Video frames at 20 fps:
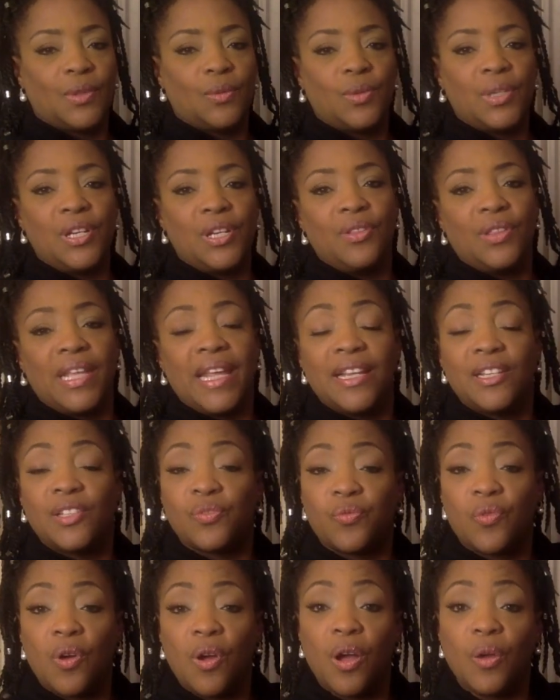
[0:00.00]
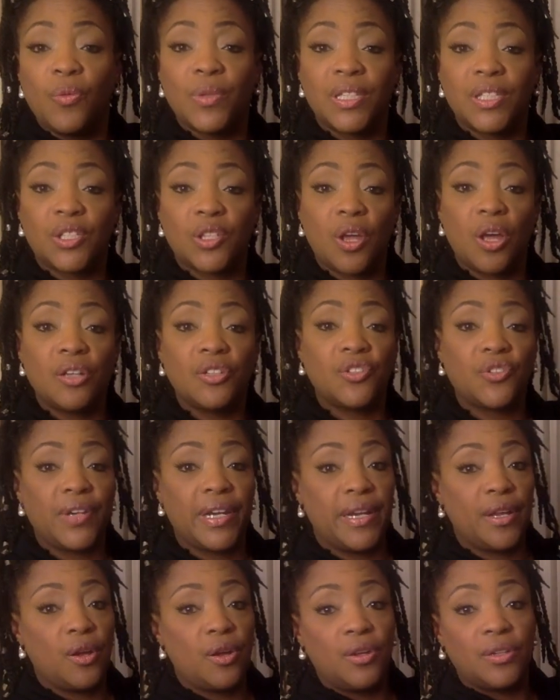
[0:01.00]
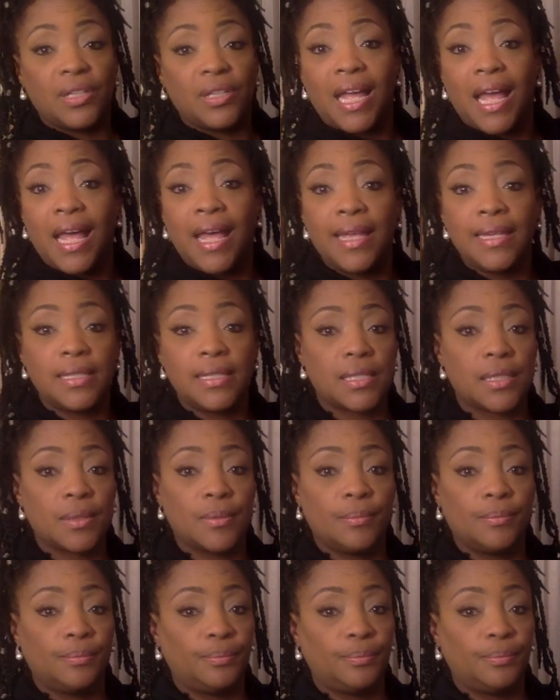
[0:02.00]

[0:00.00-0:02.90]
What do you think's wrong with Cendrillon, guys?